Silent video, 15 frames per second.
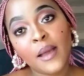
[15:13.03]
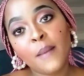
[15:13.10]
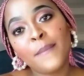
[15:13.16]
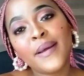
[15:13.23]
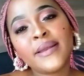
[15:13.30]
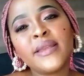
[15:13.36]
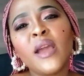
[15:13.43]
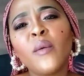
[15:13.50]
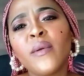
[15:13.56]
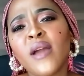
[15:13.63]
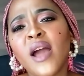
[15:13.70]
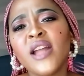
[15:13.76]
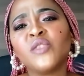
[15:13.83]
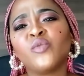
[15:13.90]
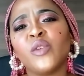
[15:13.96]
But here we
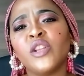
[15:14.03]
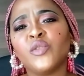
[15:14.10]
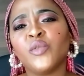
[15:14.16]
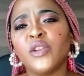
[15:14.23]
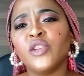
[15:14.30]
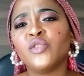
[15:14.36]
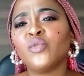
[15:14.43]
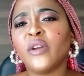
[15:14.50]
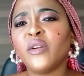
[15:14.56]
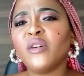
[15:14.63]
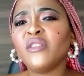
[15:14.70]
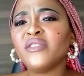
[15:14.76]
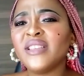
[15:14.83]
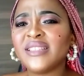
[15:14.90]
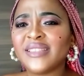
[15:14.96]
are in 2022 and
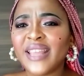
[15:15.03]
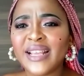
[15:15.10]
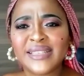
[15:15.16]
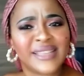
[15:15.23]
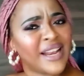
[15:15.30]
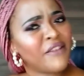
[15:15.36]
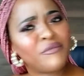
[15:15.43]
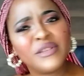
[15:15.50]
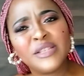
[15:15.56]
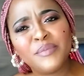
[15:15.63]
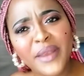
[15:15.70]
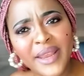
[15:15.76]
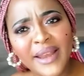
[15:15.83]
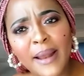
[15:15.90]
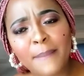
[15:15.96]
all these things that I've been
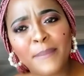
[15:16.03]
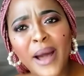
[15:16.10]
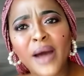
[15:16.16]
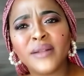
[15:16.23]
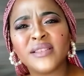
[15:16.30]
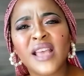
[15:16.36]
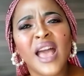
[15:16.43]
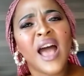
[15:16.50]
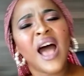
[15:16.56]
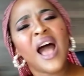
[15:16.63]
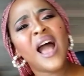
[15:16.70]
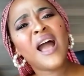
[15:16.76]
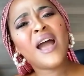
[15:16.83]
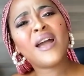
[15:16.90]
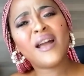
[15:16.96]
speaking about
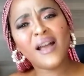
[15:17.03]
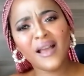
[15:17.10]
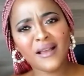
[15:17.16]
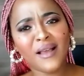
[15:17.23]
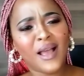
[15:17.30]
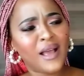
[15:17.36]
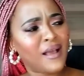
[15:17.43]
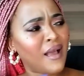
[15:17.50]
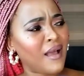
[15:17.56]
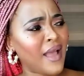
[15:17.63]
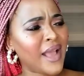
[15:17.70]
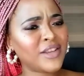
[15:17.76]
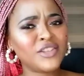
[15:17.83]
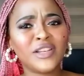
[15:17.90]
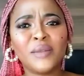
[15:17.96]
are
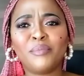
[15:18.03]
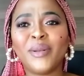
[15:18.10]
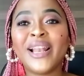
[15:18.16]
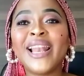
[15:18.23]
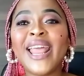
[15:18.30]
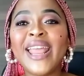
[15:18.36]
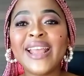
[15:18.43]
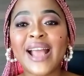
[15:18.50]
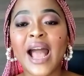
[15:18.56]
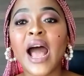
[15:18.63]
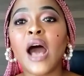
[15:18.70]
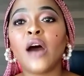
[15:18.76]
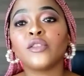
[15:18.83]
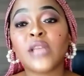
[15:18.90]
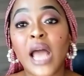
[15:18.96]
actually playing
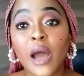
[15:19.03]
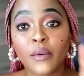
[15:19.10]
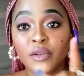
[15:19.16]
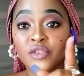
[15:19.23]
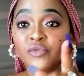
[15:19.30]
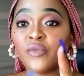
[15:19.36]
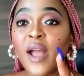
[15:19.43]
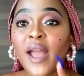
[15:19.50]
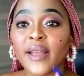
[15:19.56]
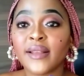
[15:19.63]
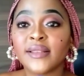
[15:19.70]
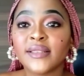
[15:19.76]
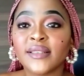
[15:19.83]
out. I was right.